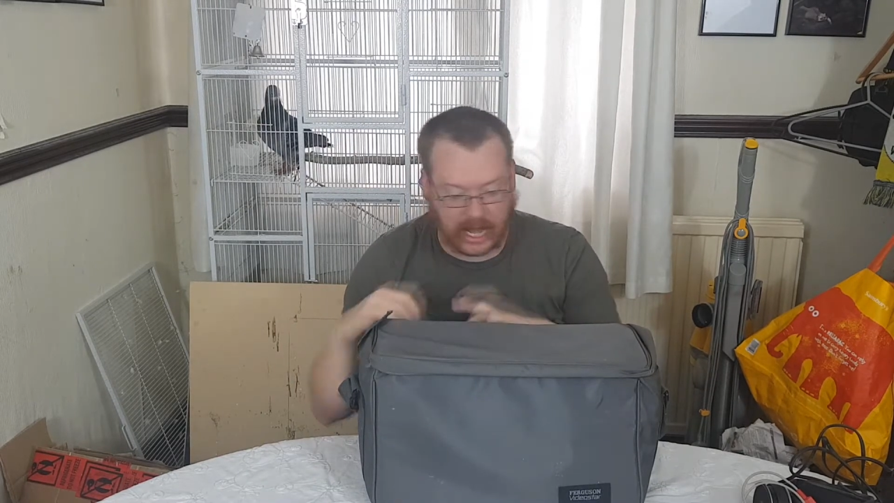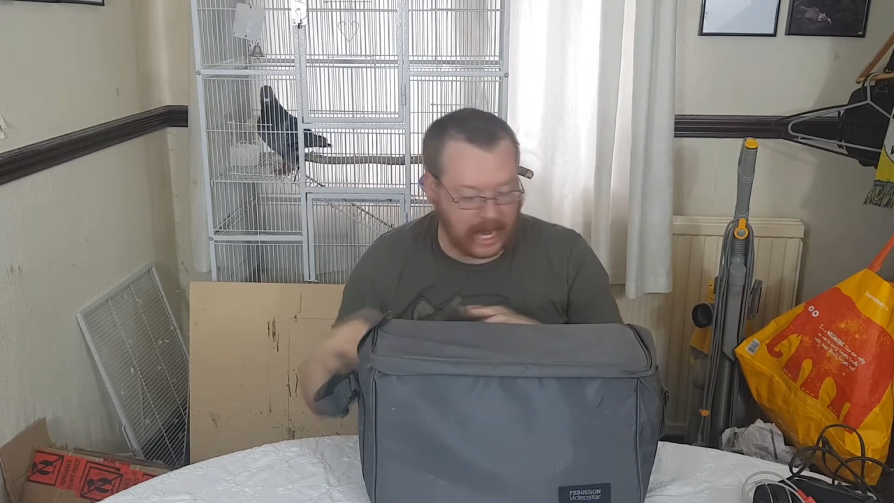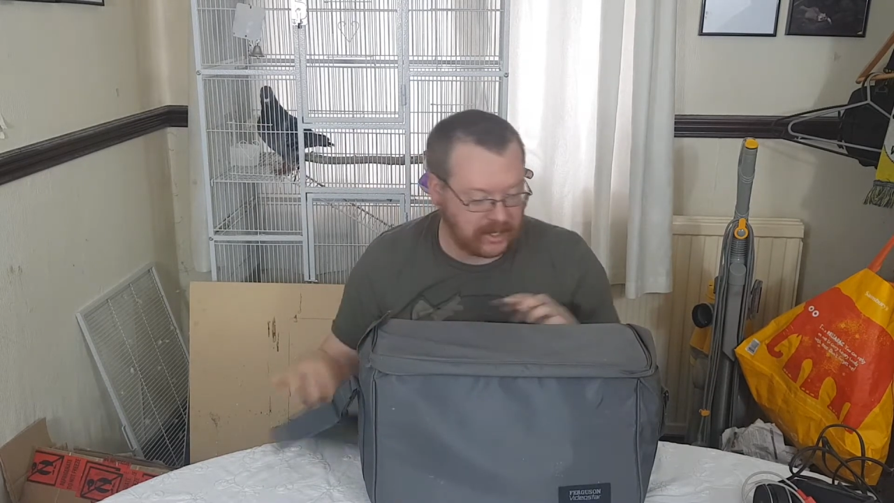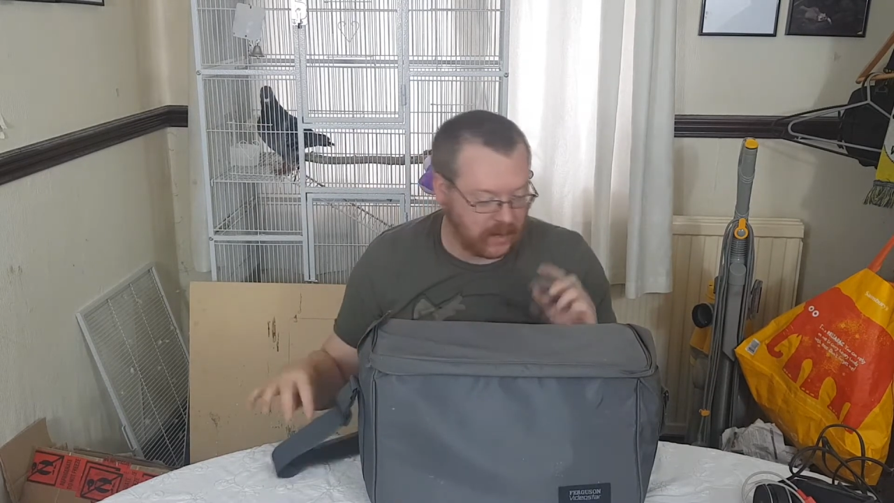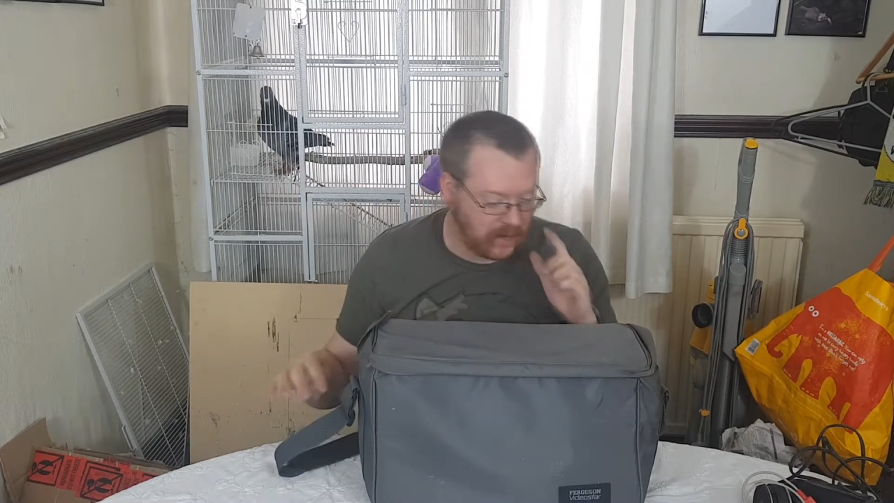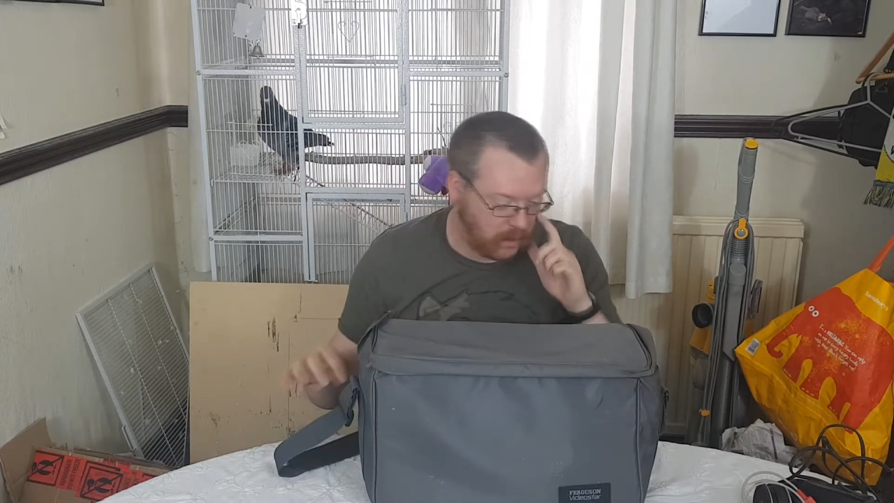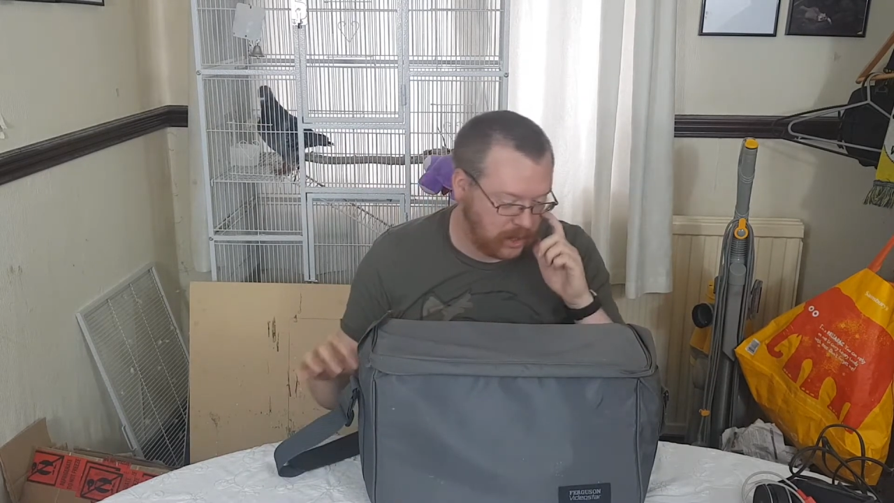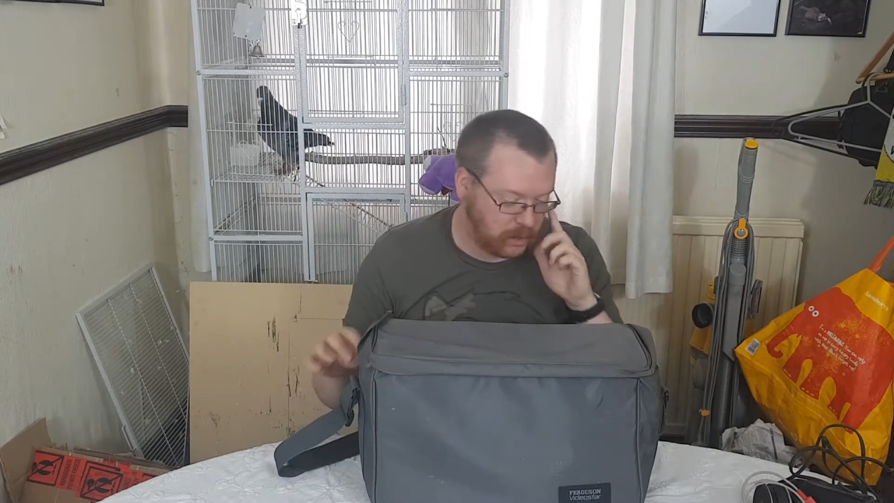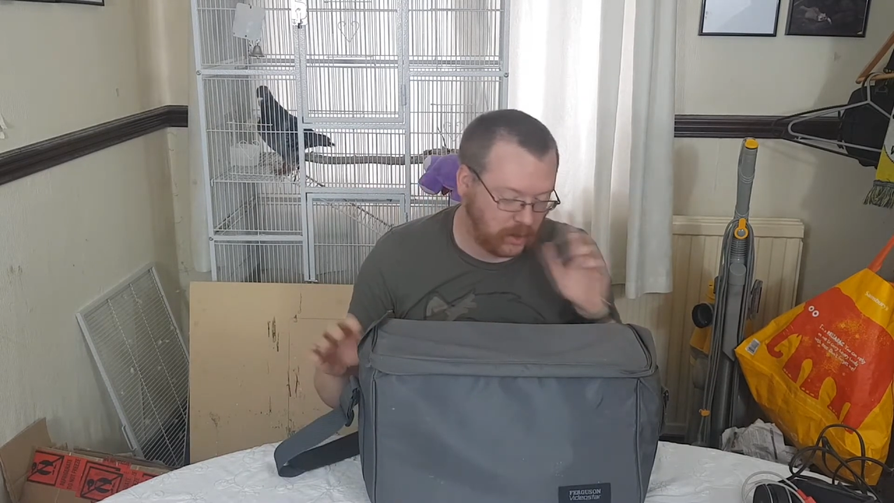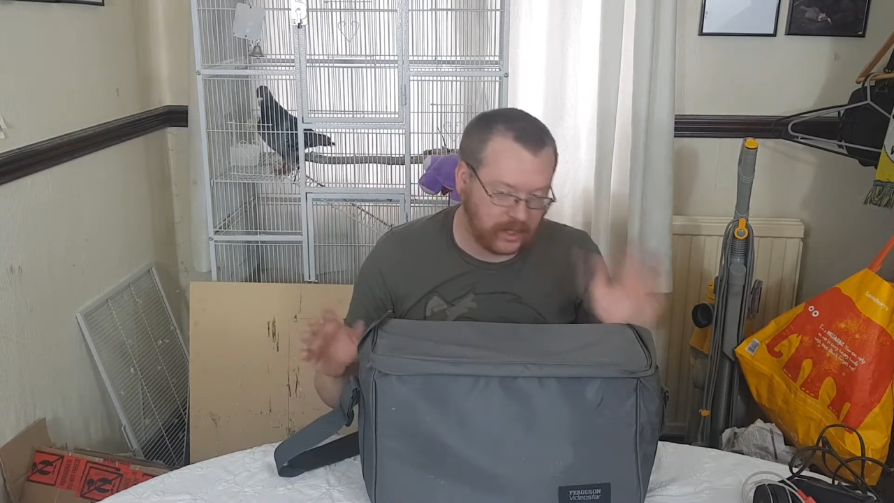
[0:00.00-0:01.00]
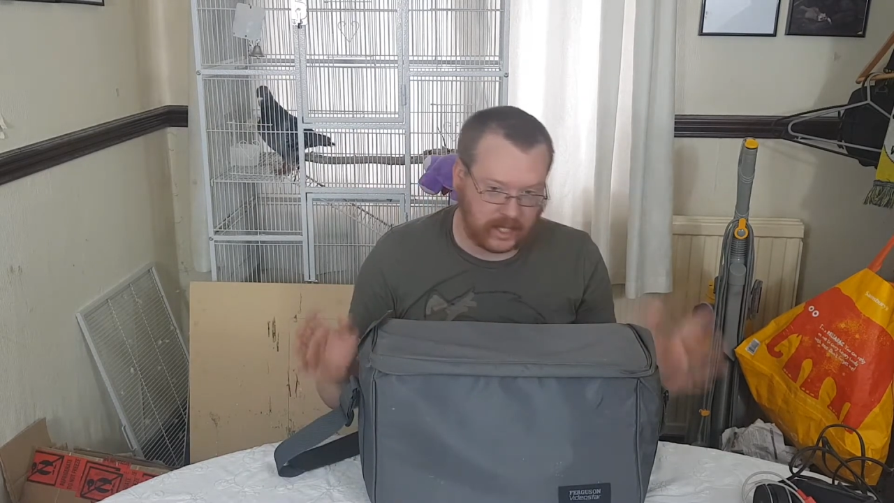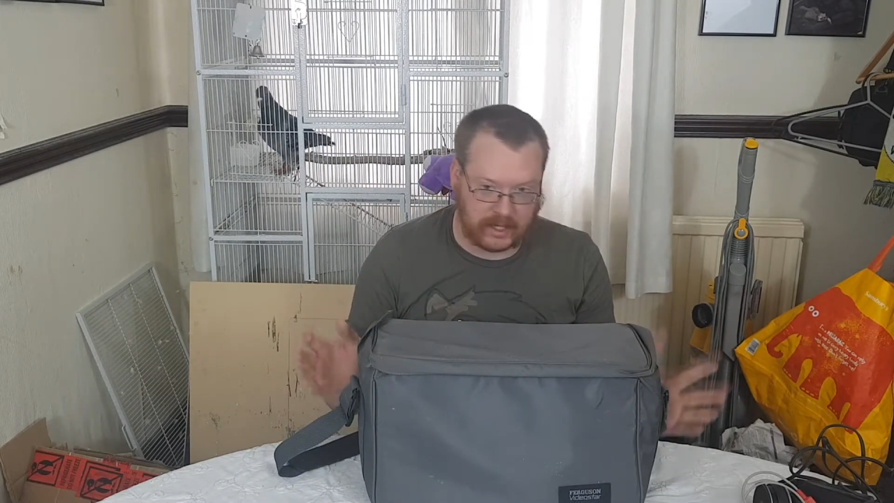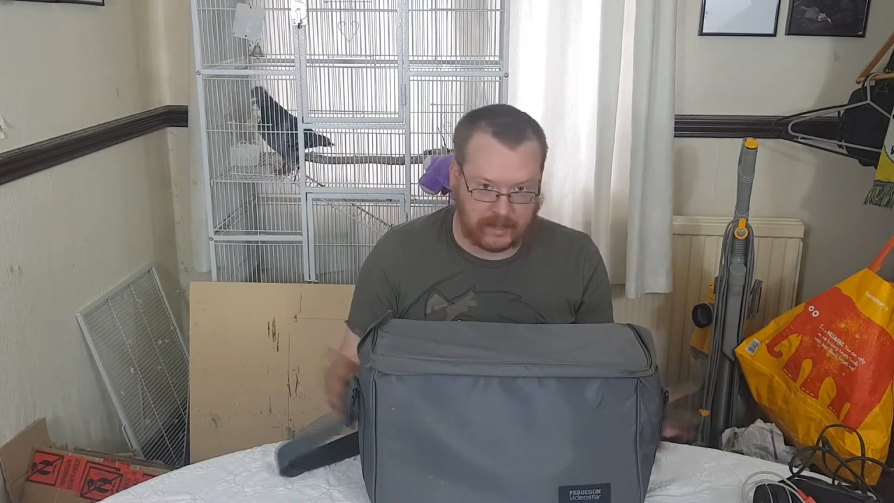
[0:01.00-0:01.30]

I don't know which one. The only